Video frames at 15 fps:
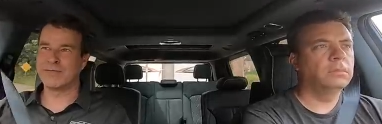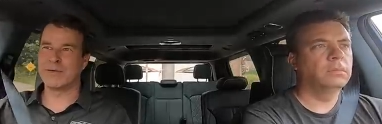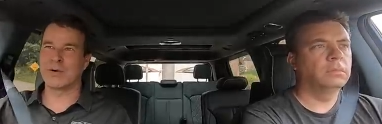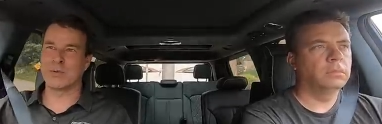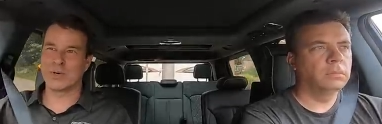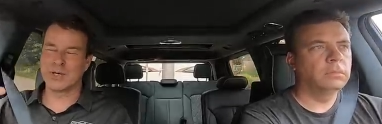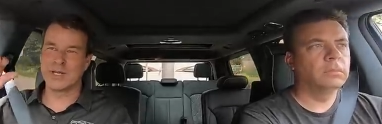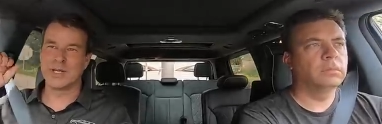
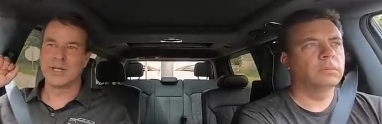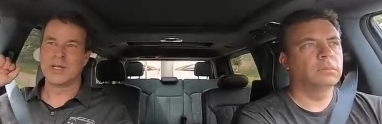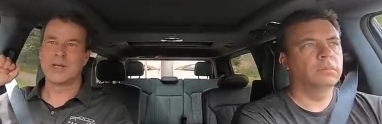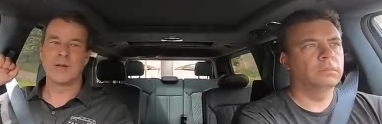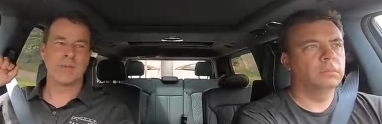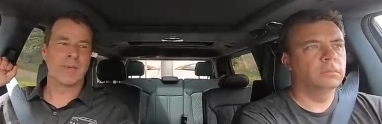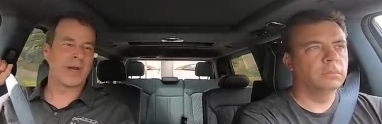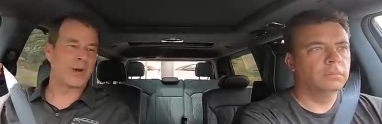Speaker 1: forward,
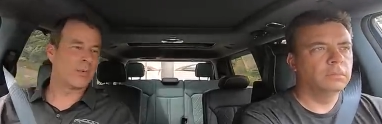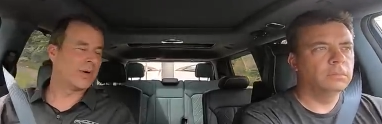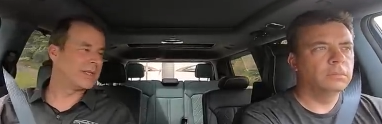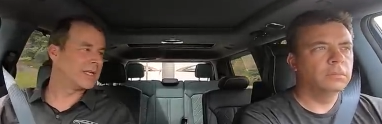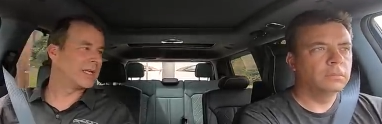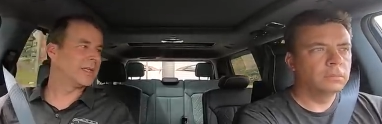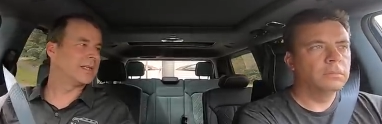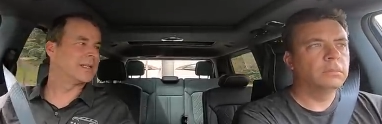no matter what
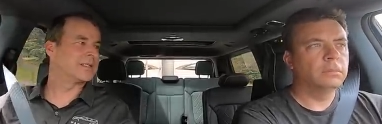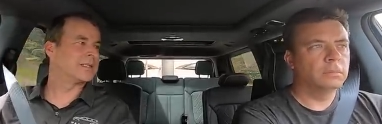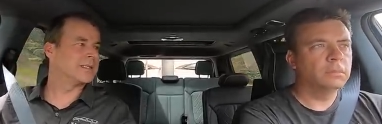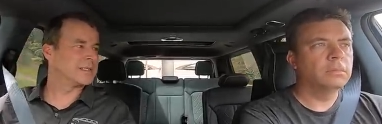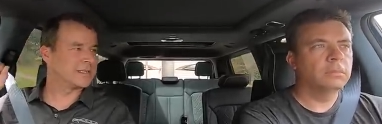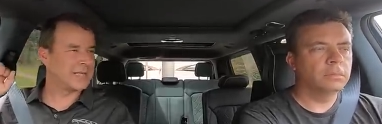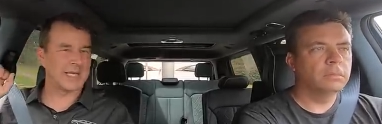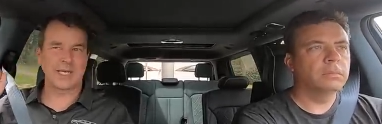the
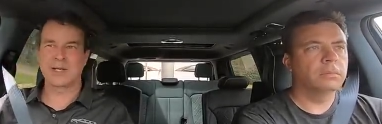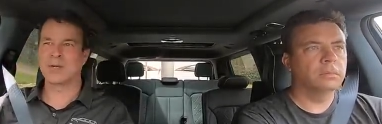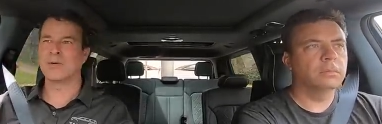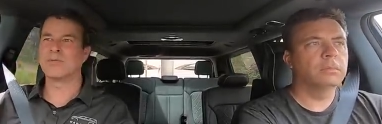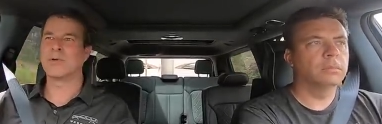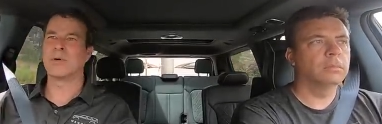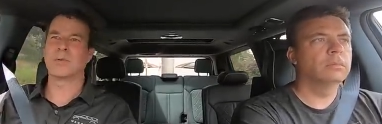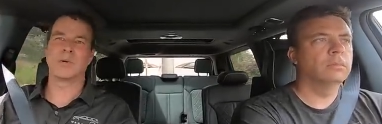conditions, they can go
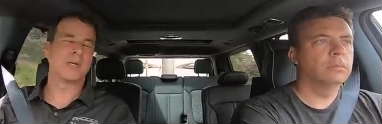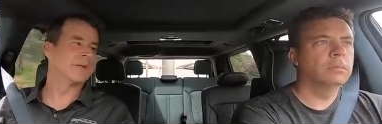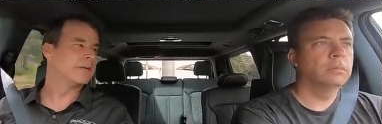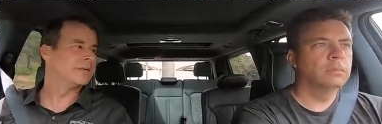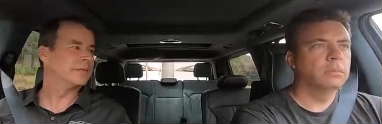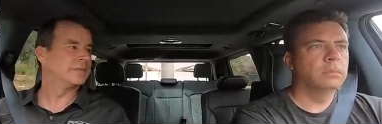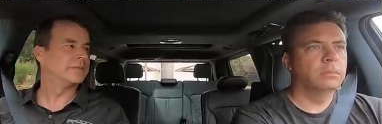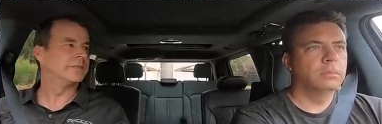forward.
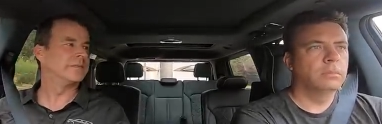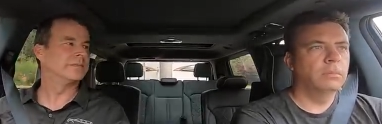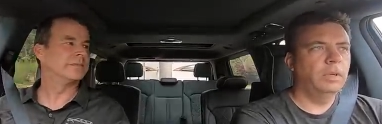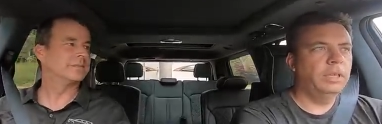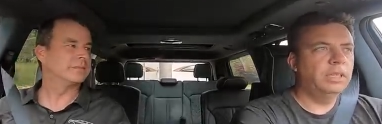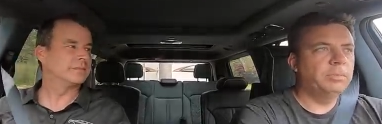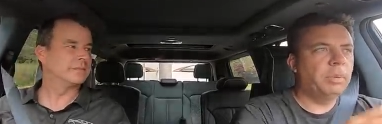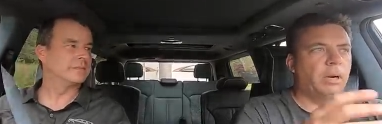
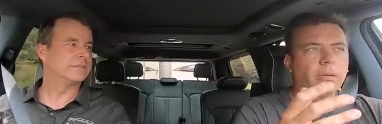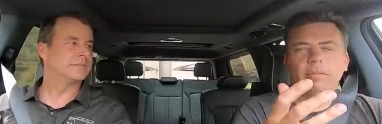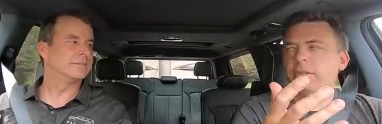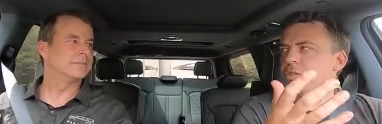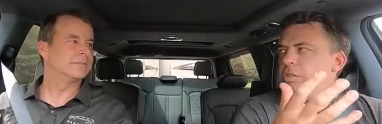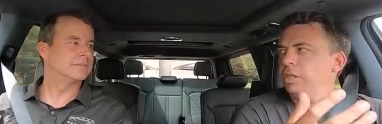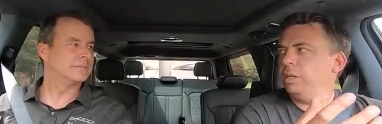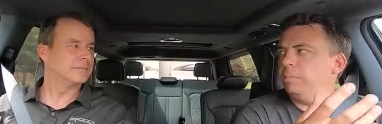And
Speaker 2: that's part of the
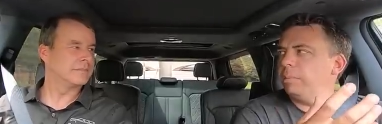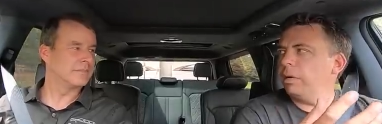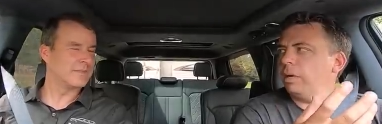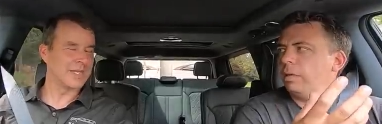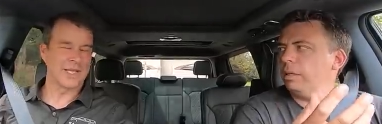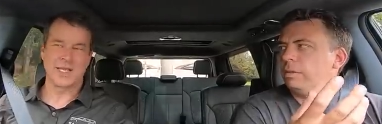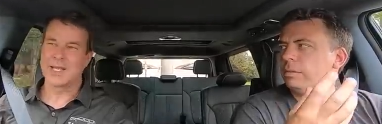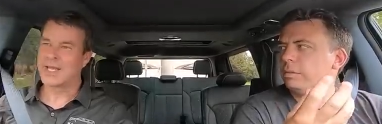Jeep, I
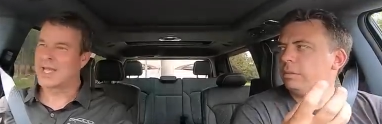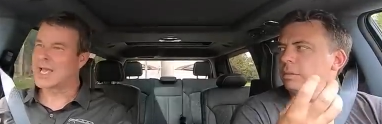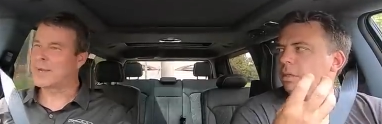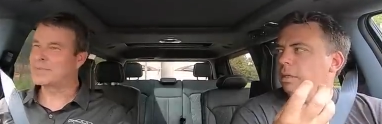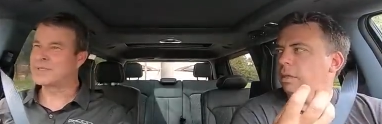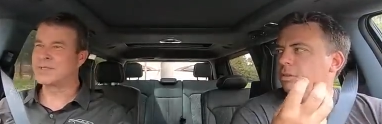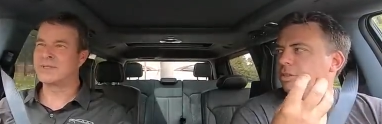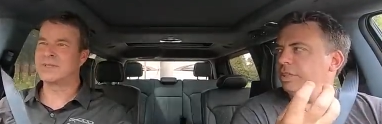guess.
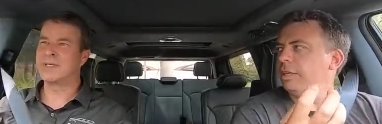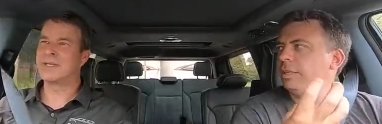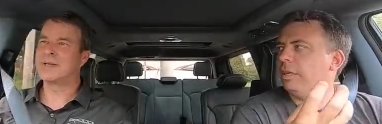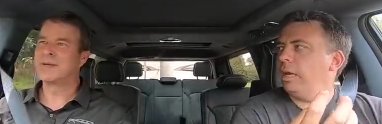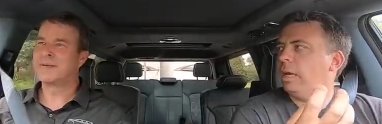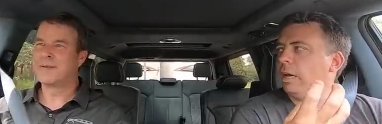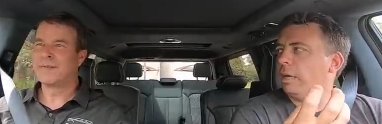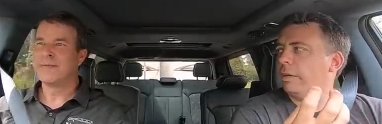
Speaker 1: Absolutely. Uh, D N
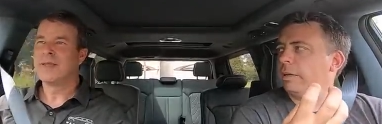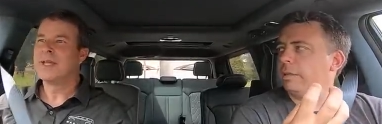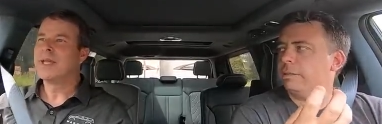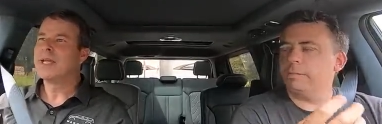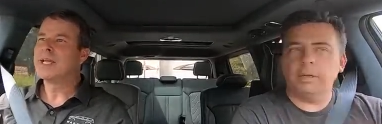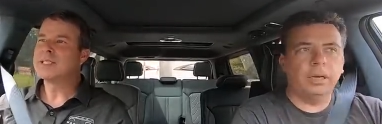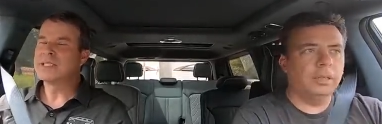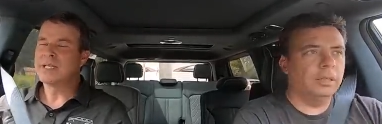A, I guess,
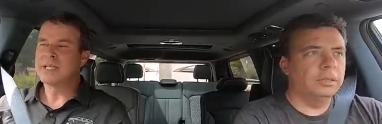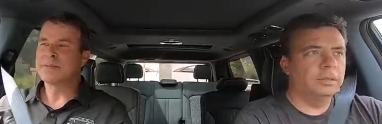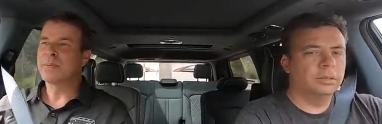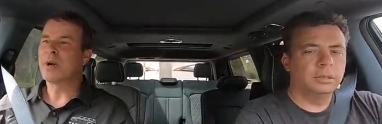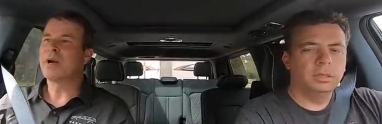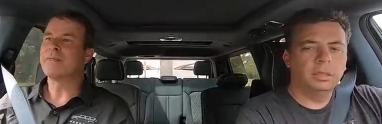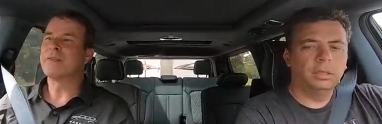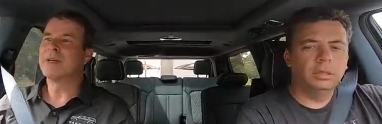right? It, it's
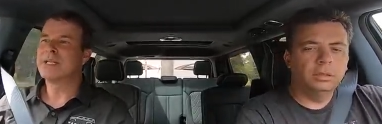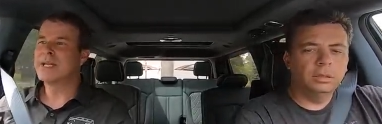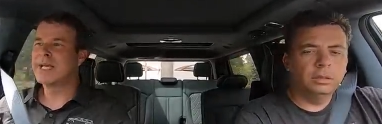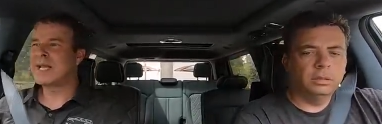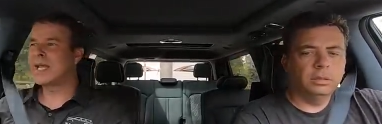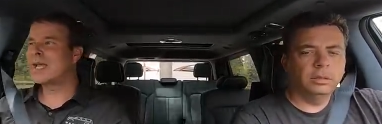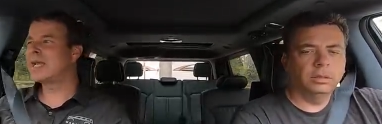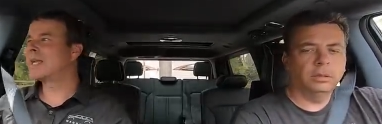part of our D
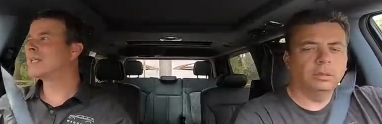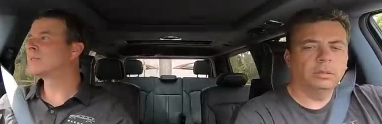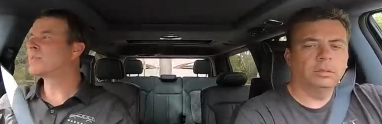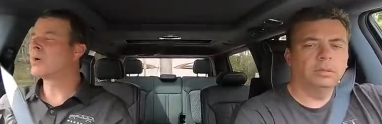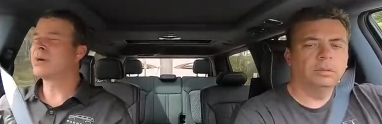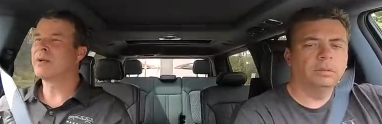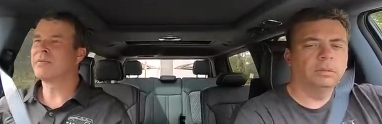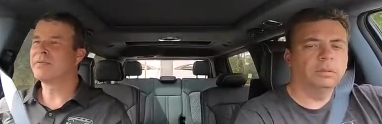N A, and it's
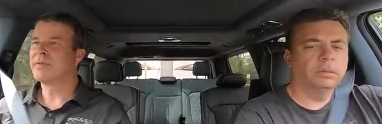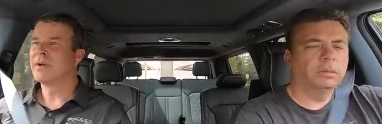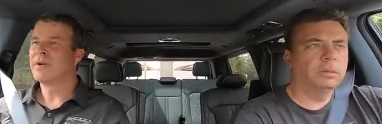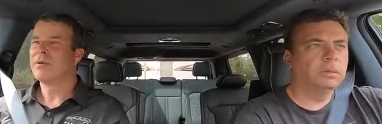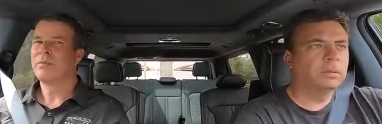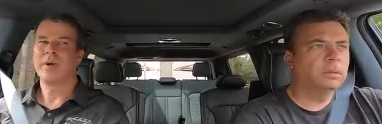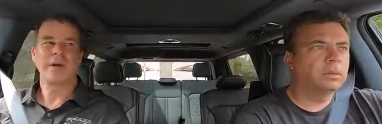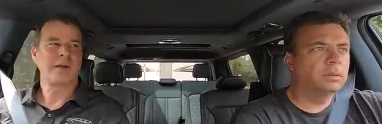part of
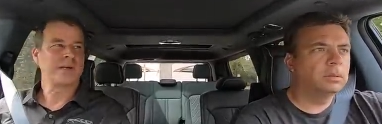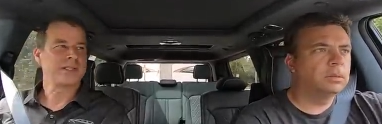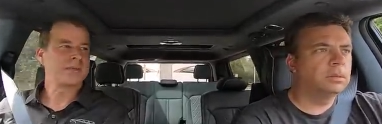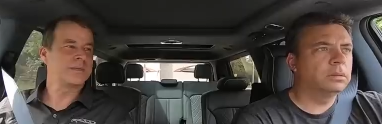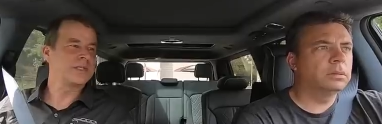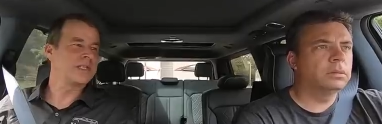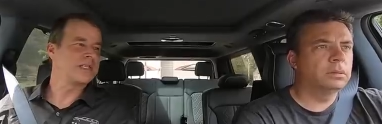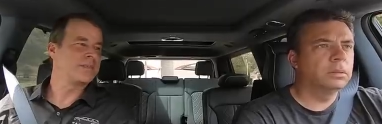what our
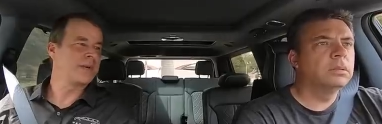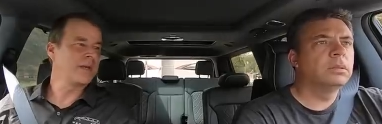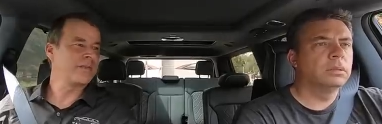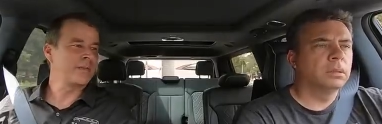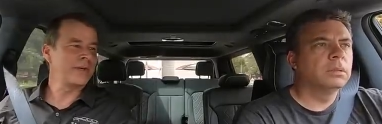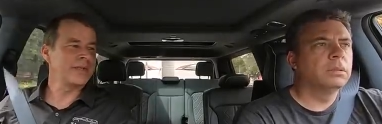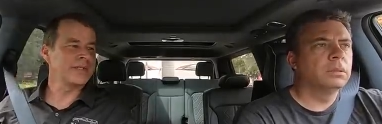customers expect from